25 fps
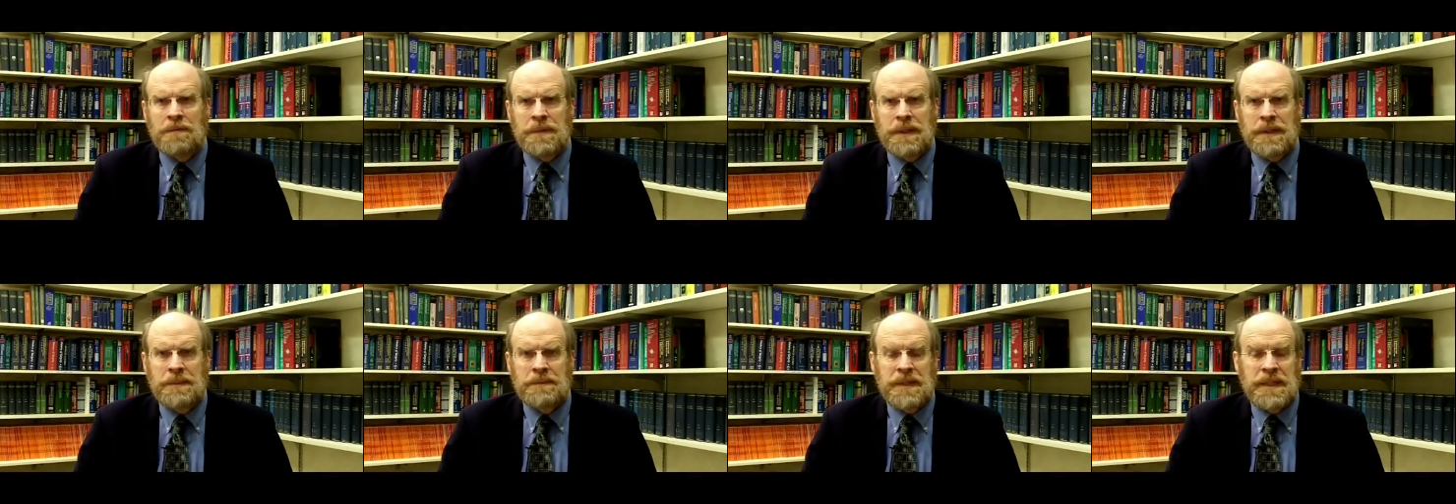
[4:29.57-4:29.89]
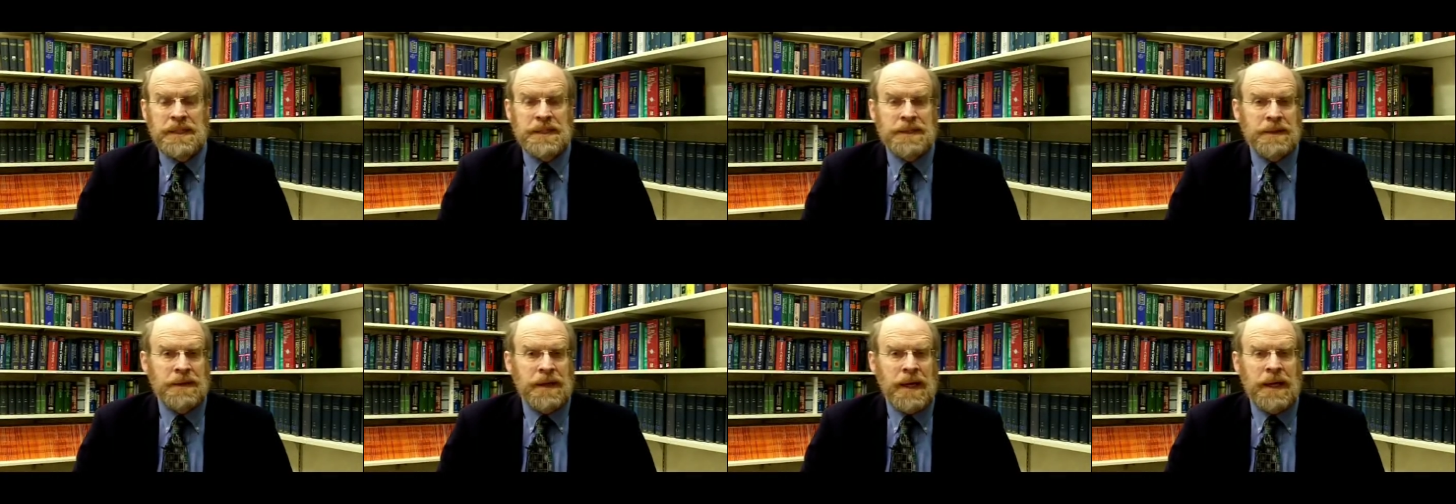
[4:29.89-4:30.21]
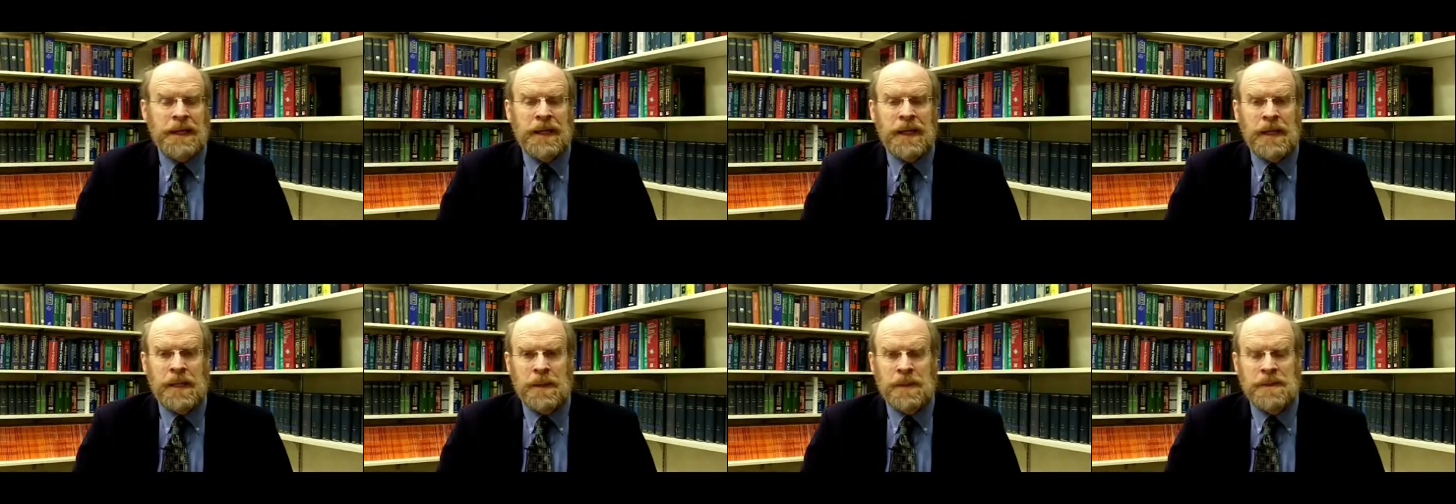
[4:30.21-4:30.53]
it means they're
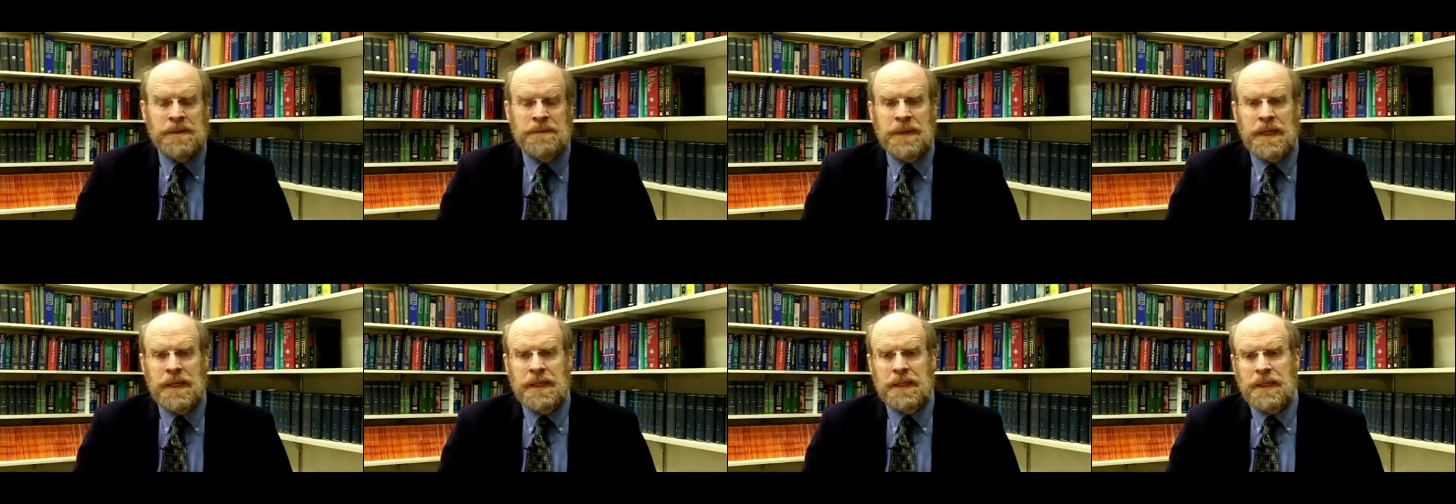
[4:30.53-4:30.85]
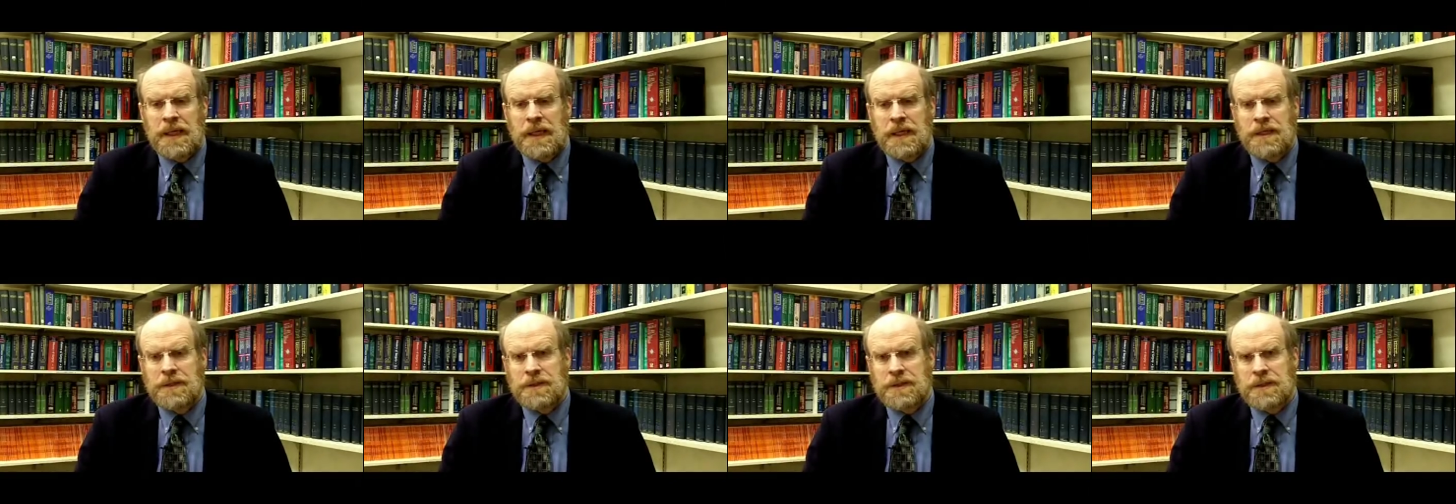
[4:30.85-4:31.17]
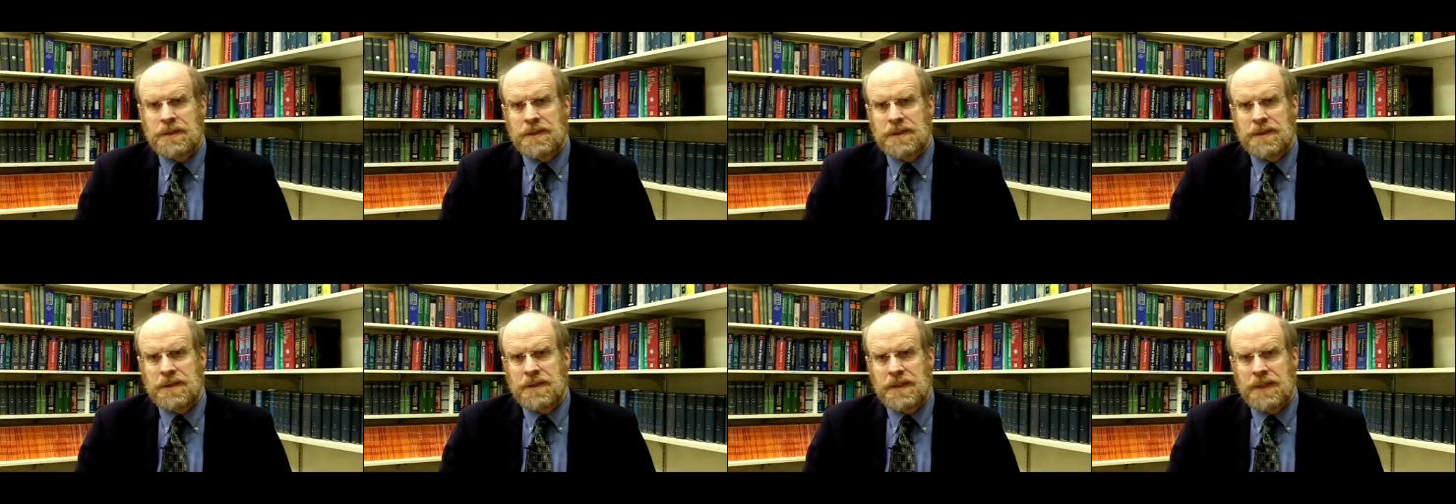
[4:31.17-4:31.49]
not getting those
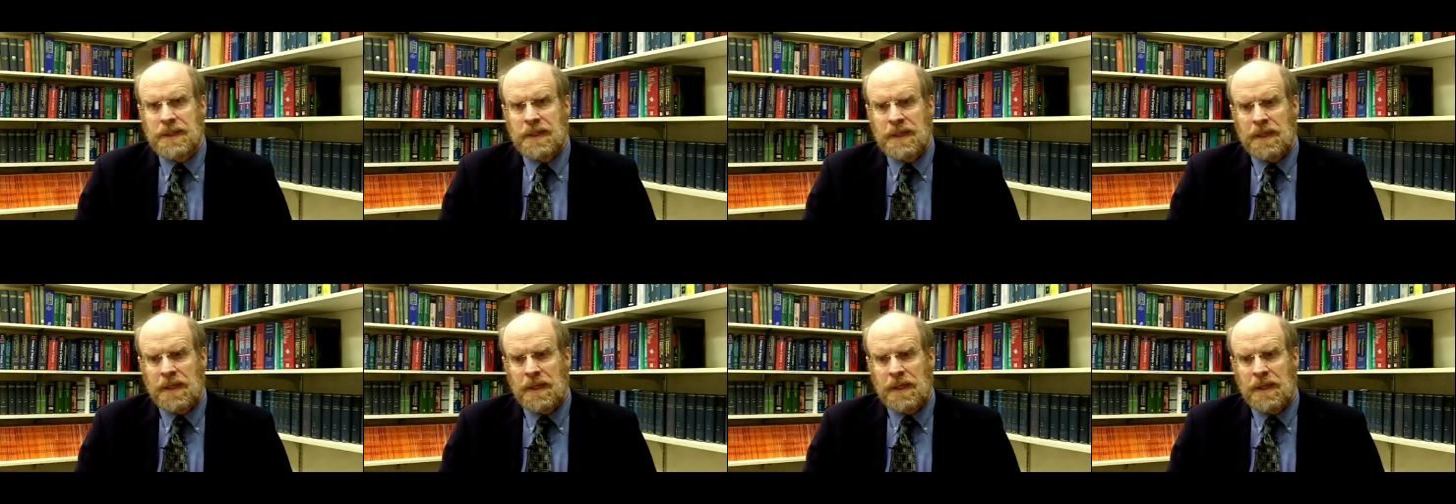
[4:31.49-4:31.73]
medications.